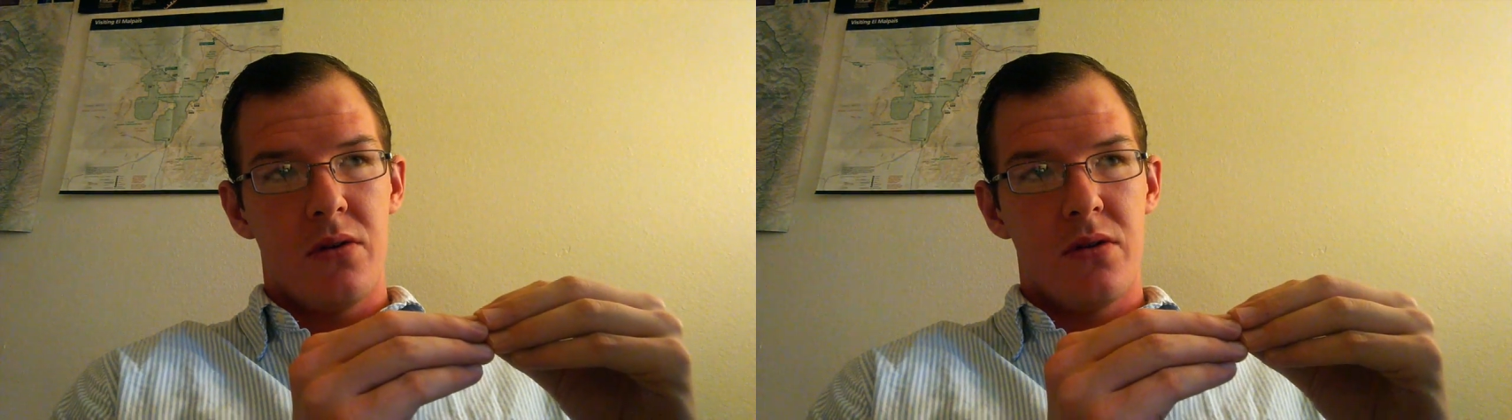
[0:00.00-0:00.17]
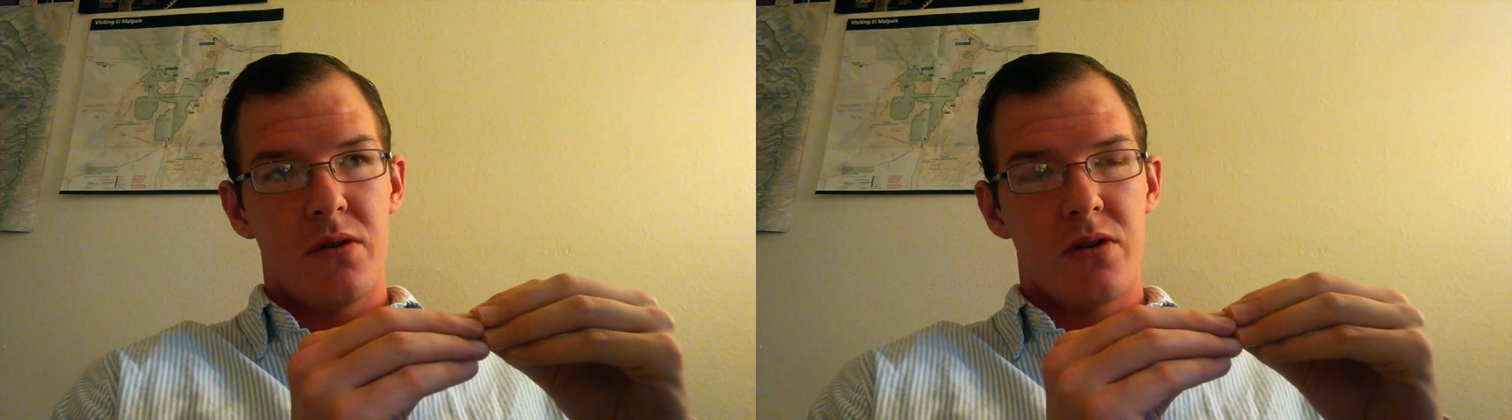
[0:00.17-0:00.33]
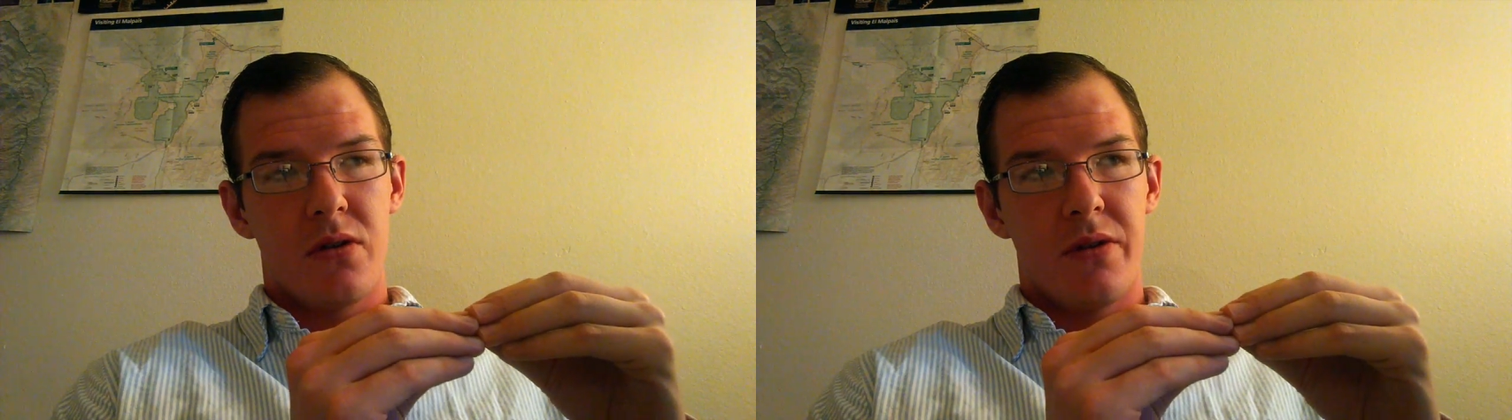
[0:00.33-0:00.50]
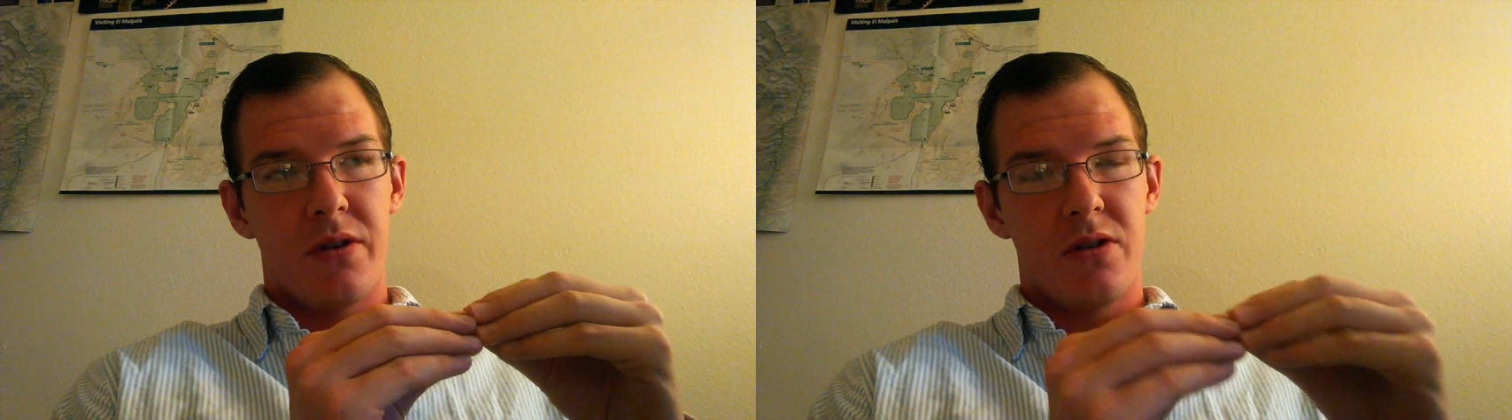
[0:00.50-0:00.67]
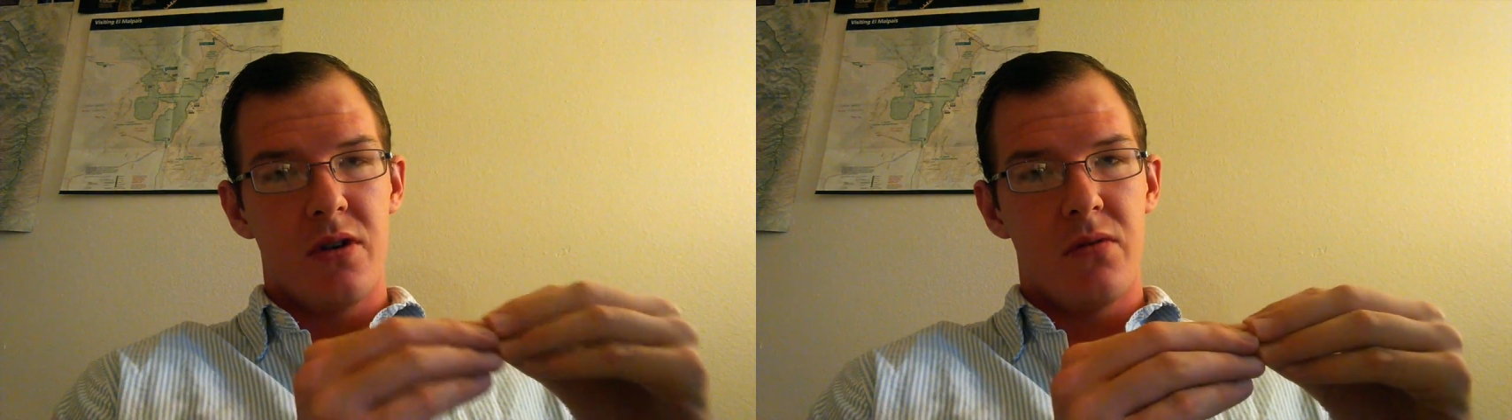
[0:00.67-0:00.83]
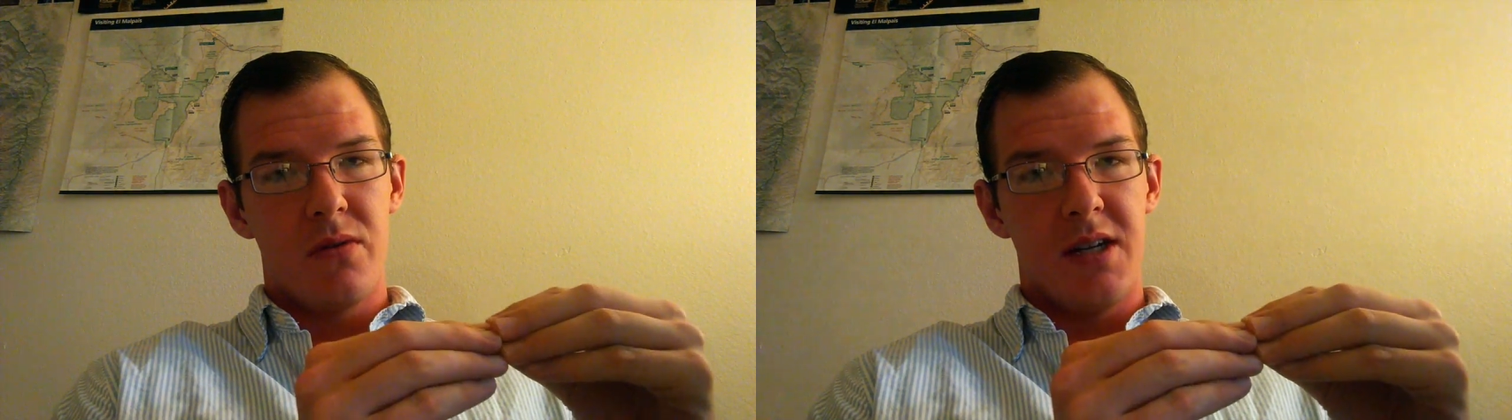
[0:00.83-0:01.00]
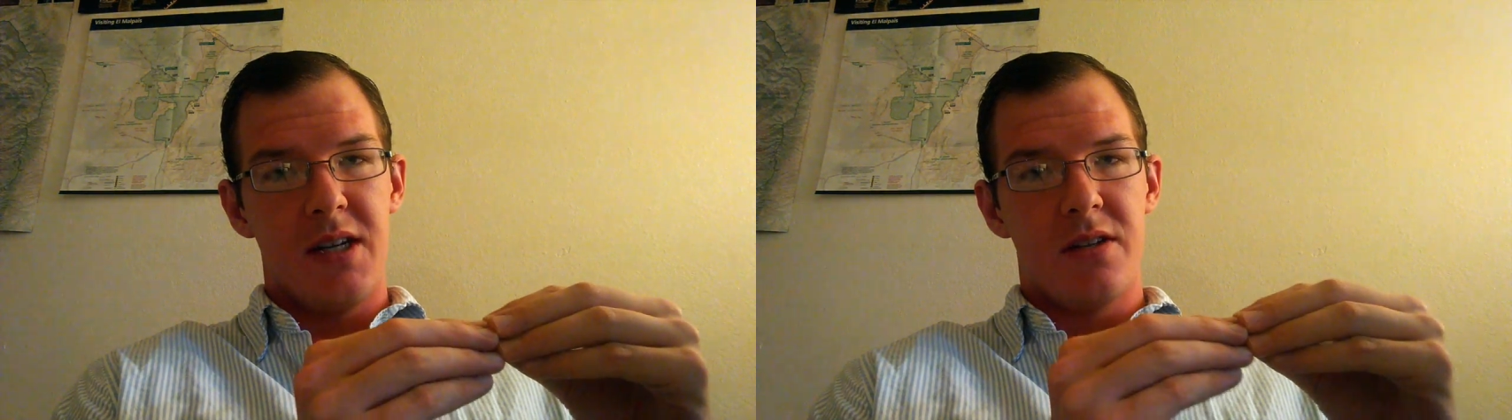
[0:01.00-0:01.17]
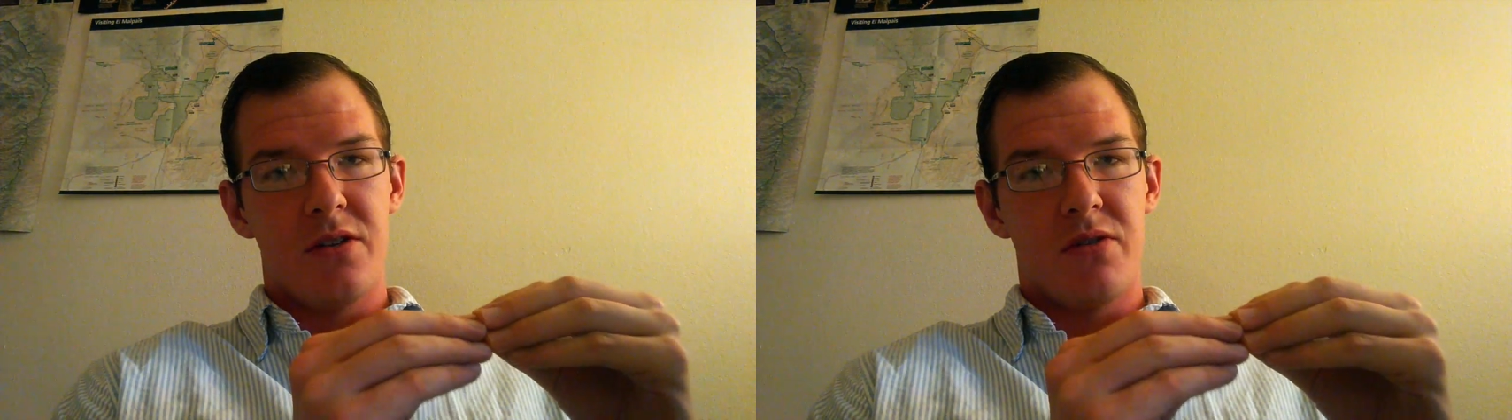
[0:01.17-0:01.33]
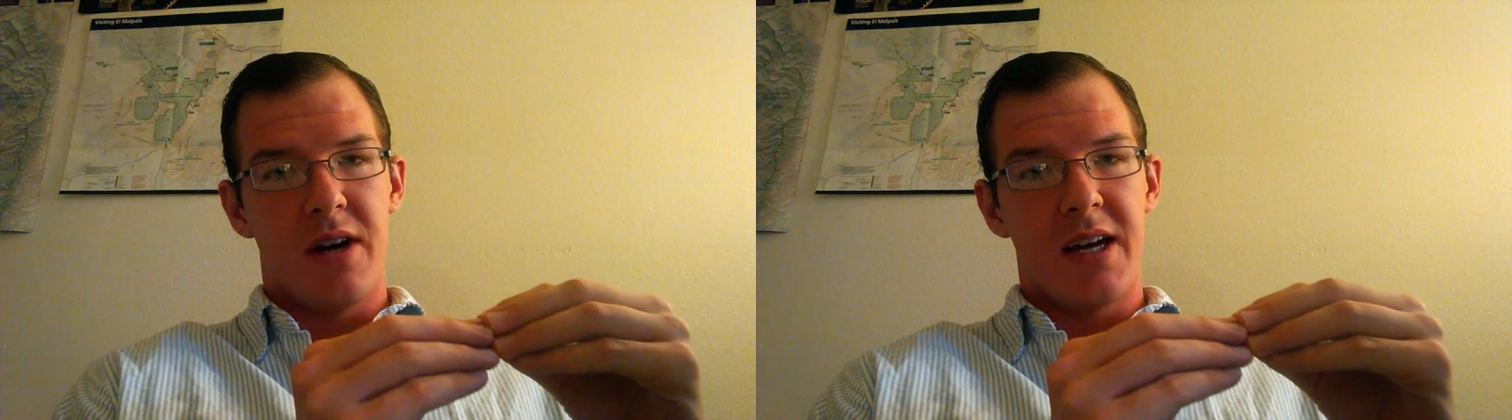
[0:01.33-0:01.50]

So there's no need to try